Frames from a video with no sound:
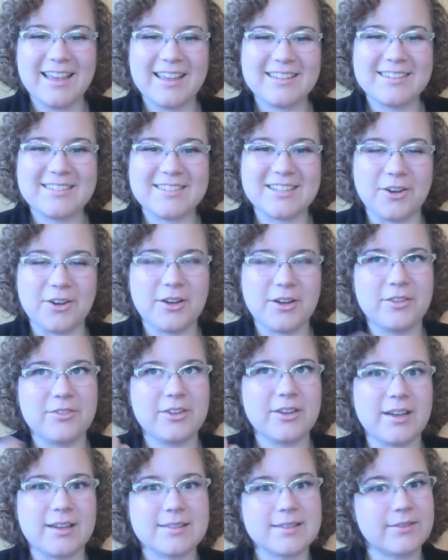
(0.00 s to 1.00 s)
So if you
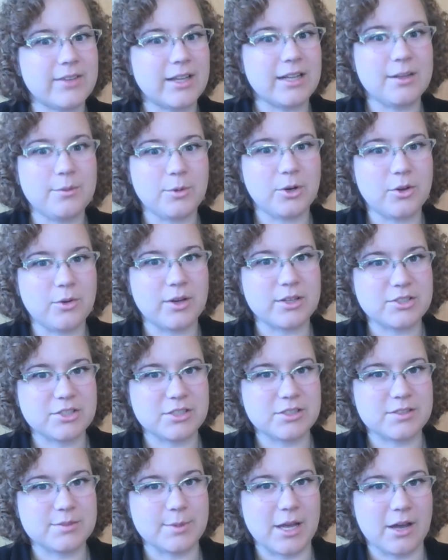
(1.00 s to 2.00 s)
guys have any more
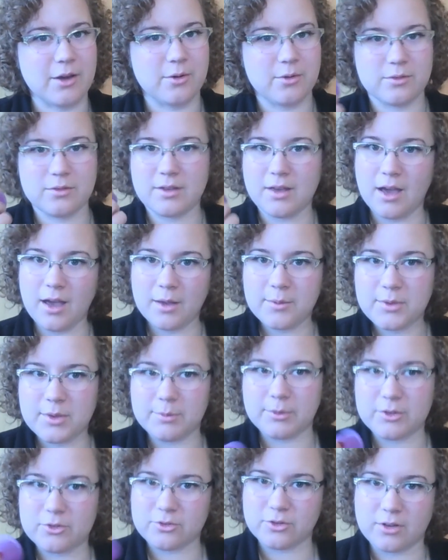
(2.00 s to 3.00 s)
questions about cups,
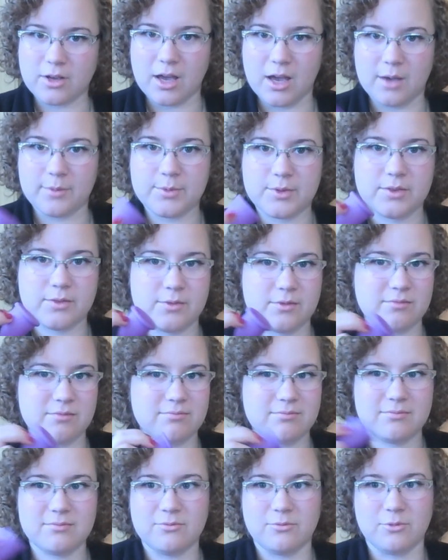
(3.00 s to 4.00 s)
menstrual cups,
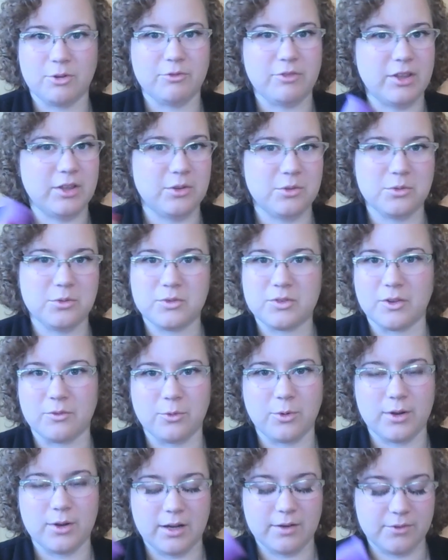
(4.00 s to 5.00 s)
reviews of
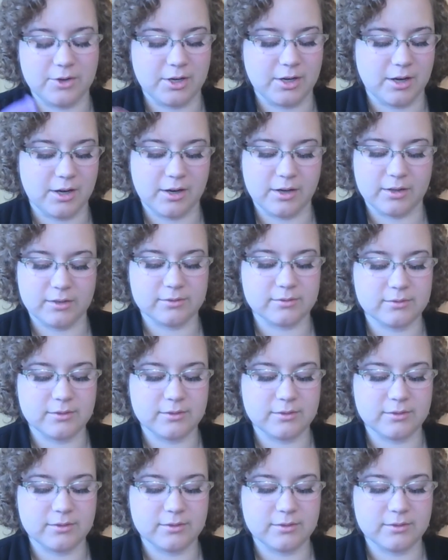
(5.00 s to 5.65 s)
whatever,